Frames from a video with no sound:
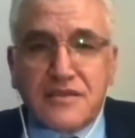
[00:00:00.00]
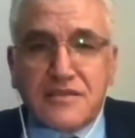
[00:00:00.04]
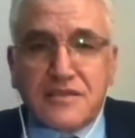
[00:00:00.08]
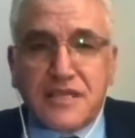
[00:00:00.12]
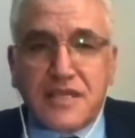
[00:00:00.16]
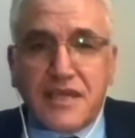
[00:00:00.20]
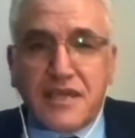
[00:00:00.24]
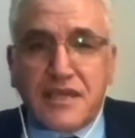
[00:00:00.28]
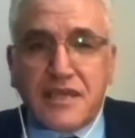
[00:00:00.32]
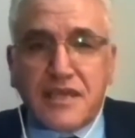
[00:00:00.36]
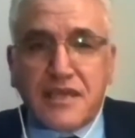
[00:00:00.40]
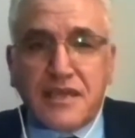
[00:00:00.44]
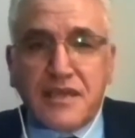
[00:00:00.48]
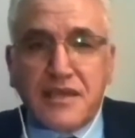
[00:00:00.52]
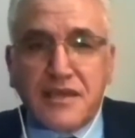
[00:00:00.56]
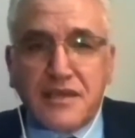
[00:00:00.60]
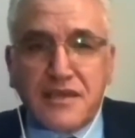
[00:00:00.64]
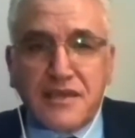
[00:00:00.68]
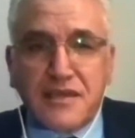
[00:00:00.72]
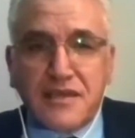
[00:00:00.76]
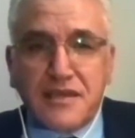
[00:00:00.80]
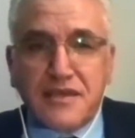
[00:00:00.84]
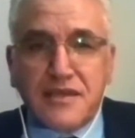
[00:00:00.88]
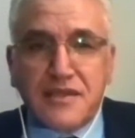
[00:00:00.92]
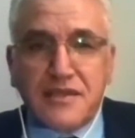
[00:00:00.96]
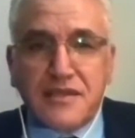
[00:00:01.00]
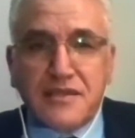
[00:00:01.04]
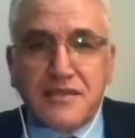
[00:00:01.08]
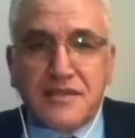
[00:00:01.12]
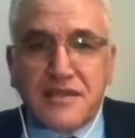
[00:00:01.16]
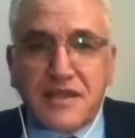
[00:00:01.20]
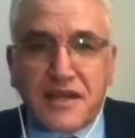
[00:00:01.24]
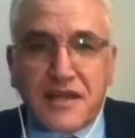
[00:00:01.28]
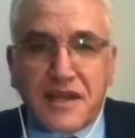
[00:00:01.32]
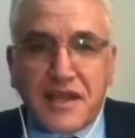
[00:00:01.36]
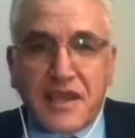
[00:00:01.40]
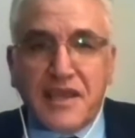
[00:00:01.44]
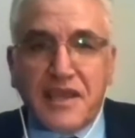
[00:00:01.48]
take
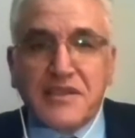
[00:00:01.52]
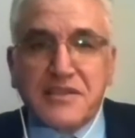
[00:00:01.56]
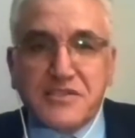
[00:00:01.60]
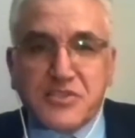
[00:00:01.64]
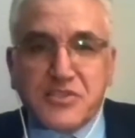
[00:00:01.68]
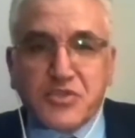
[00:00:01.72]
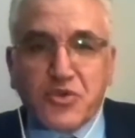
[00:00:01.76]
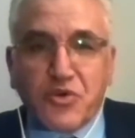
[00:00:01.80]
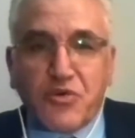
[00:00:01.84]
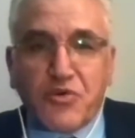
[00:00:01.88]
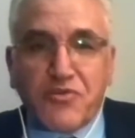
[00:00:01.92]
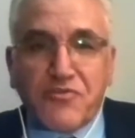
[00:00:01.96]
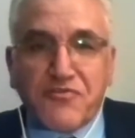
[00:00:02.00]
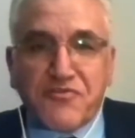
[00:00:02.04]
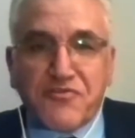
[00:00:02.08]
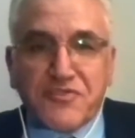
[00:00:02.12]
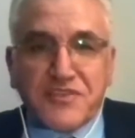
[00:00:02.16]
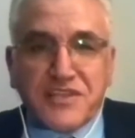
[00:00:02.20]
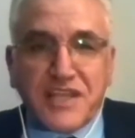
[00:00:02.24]
the reins of